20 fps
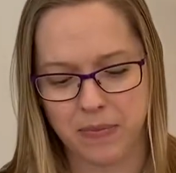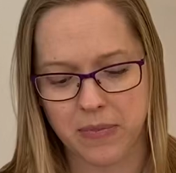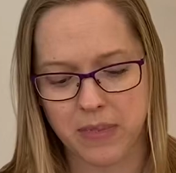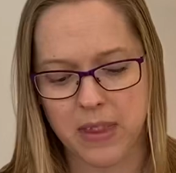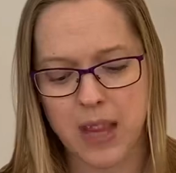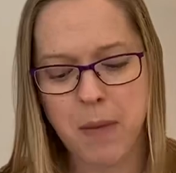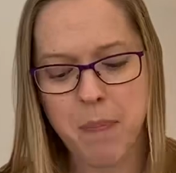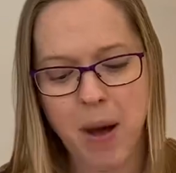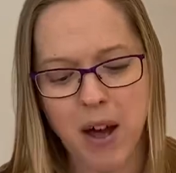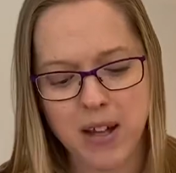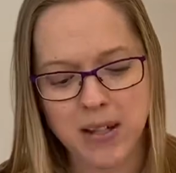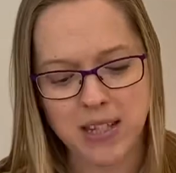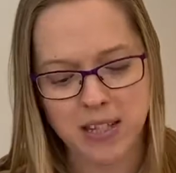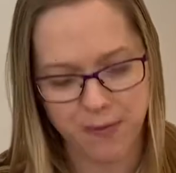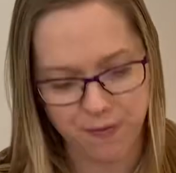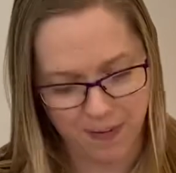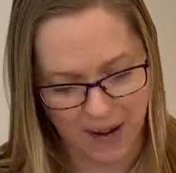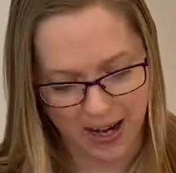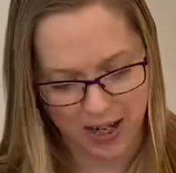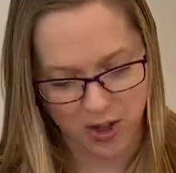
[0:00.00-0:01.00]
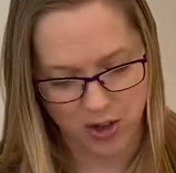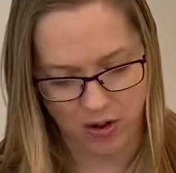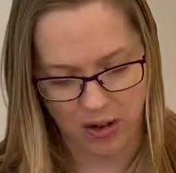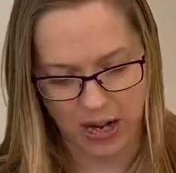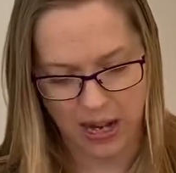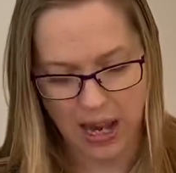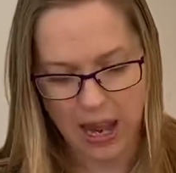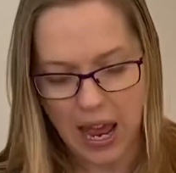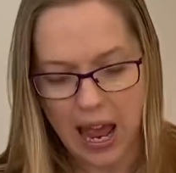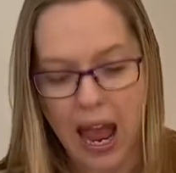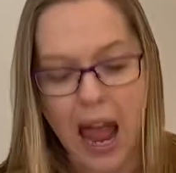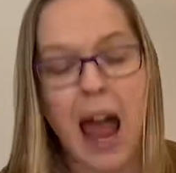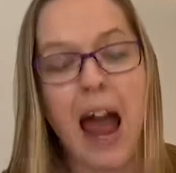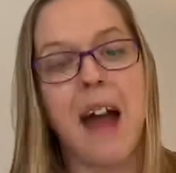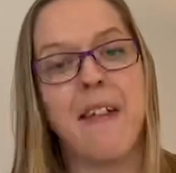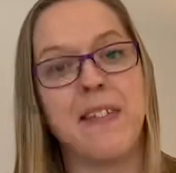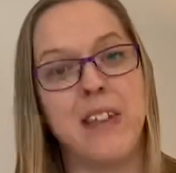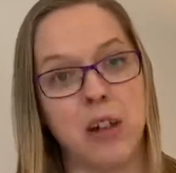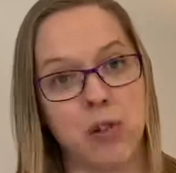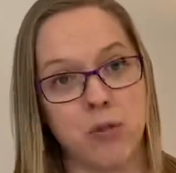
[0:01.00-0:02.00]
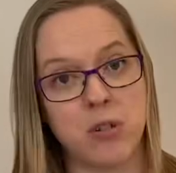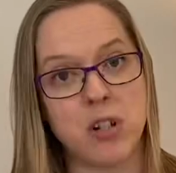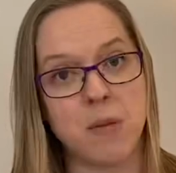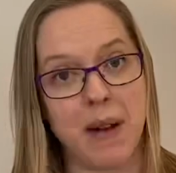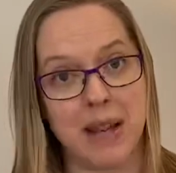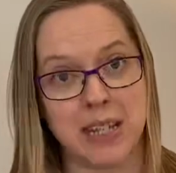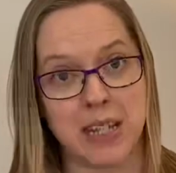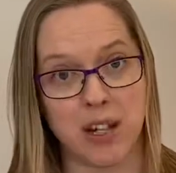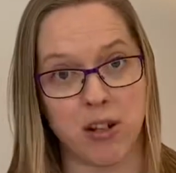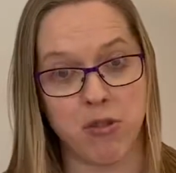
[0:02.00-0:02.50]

They passed the factory and the automatic